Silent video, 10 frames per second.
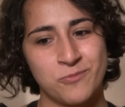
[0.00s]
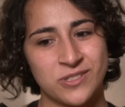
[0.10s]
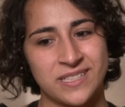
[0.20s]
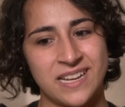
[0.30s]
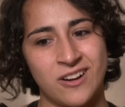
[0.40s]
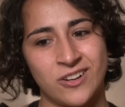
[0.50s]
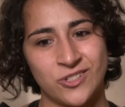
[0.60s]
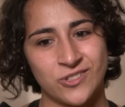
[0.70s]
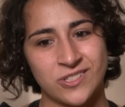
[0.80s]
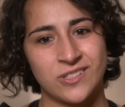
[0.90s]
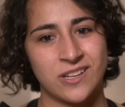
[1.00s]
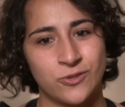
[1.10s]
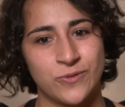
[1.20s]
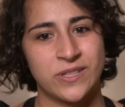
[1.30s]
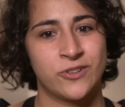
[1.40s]
mostly are just like
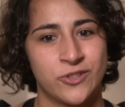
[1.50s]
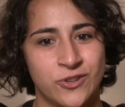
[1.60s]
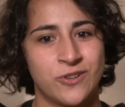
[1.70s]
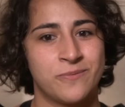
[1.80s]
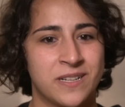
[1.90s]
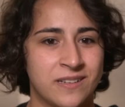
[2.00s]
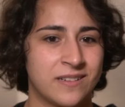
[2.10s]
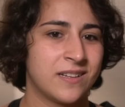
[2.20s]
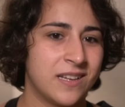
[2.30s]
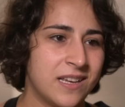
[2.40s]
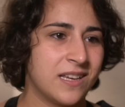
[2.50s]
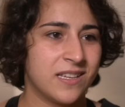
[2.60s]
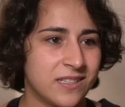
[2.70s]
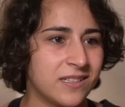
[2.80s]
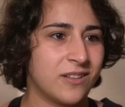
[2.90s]
doing their job and
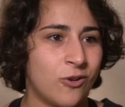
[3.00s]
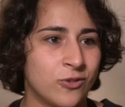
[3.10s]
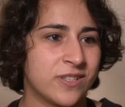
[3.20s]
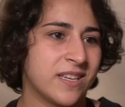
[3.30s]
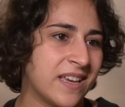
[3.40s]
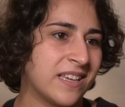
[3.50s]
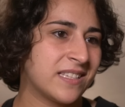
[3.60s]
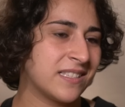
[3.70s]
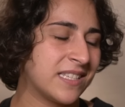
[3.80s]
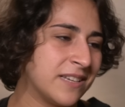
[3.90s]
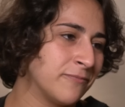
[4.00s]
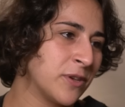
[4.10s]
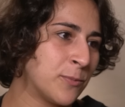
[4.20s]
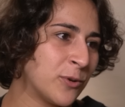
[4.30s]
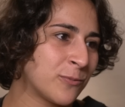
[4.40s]
all the days and seeing
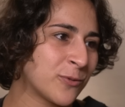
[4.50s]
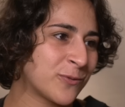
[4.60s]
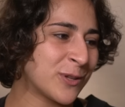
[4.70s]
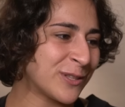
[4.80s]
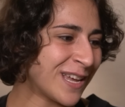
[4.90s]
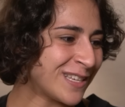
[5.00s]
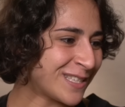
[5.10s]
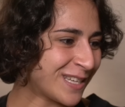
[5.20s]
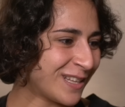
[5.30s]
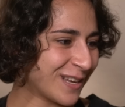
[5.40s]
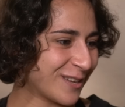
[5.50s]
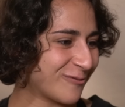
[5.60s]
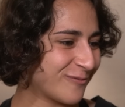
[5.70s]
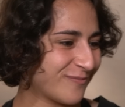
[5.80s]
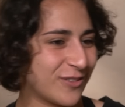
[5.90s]
people. But when they see like
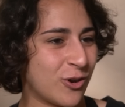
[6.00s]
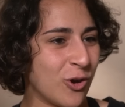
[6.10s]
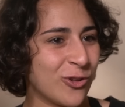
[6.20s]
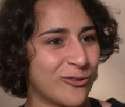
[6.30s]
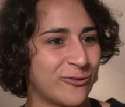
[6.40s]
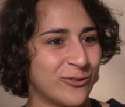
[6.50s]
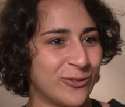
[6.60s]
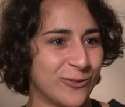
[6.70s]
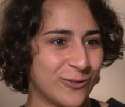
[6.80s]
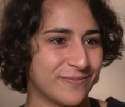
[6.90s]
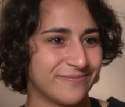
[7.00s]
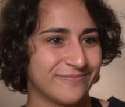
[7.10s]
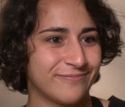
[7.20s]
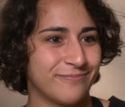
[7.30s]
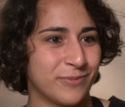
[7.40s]
colorful
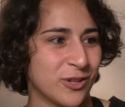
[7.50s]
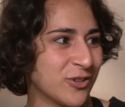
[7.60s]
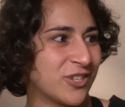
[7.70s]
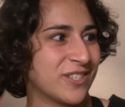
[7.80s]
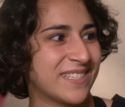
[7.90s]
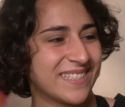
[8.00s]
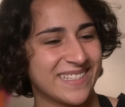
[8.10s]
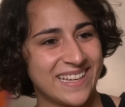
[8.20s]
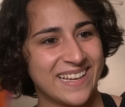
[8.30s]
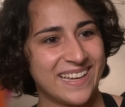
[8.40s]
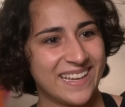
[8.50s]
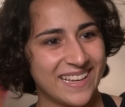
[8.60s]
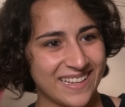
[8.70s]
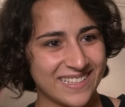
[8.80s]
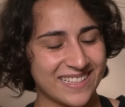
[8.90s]
plushes,
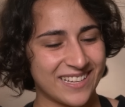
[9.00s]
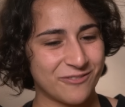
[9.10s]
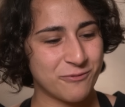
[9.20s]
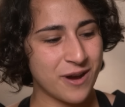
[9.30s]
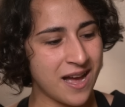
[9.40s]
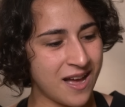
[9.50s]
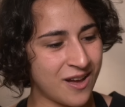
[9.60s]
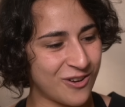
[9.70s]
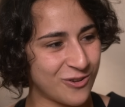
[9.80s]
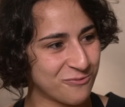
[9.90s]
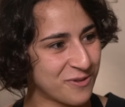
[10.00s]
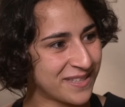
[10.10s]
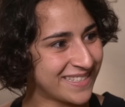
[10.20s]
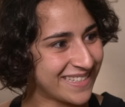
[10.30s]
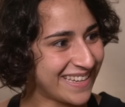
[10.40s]
it's like, wow,
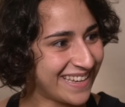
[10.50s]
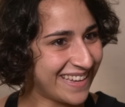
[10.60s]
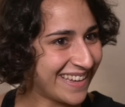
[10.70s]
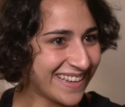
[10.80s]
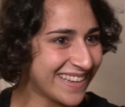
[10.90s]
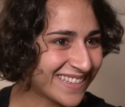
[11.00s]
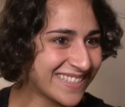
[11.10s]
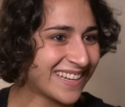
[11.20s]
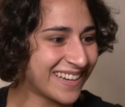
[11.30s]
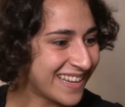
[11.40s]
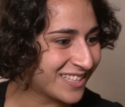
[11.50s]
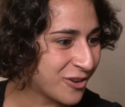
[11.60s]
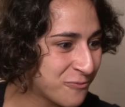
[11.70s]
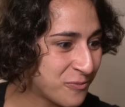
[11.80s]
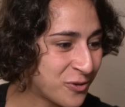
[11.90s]
what's this? Can I
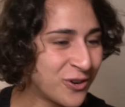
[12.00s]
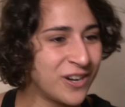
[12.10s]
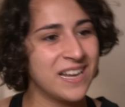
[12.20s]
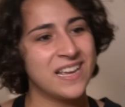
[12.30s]
know more?